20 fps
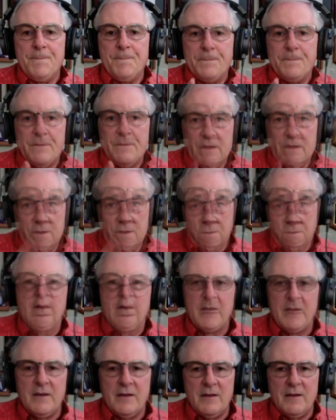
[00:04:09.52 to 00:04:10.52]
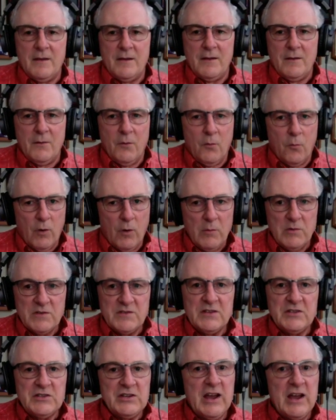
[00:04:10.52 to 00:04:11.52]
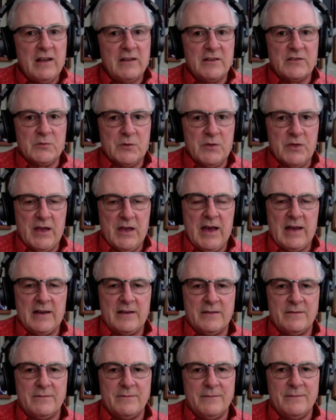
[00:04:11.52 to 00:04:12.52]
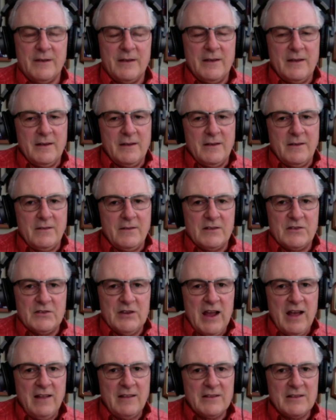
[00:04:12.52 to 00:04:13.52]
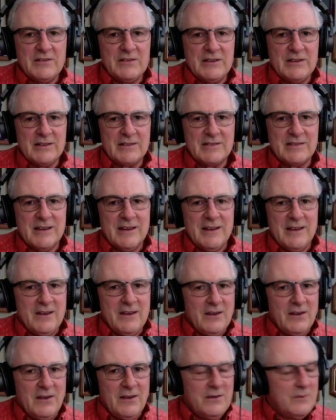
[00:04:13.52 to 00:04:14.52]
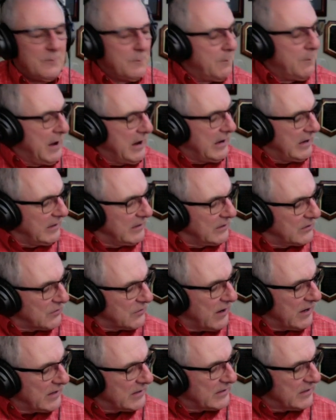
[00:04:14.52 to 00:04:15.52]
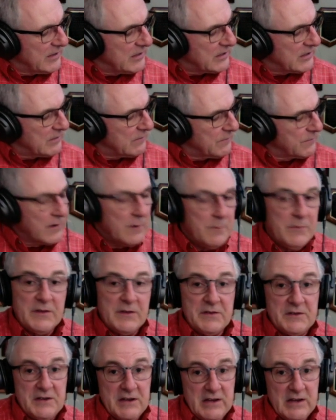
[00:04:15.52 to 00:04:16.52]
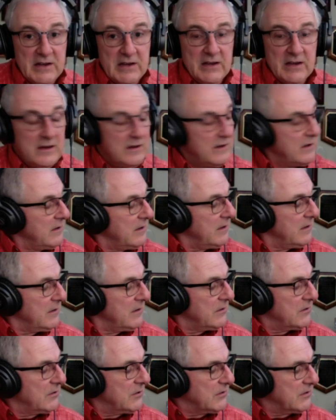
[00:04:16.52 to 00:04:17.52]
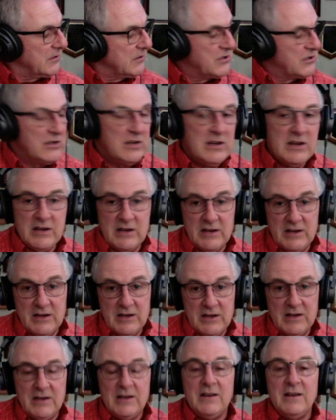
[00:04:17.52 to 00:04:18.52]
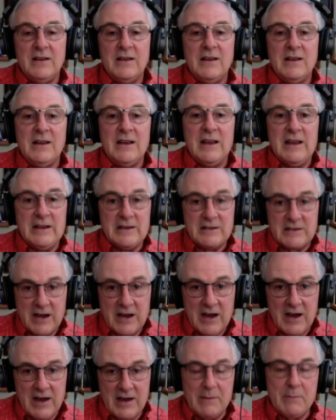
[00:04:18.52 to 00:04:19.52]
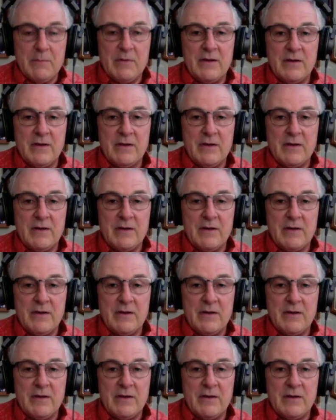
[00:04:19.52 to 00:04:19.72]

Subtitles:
There. What was the challenge with that? The challenge is making the transition from the D to the G in time.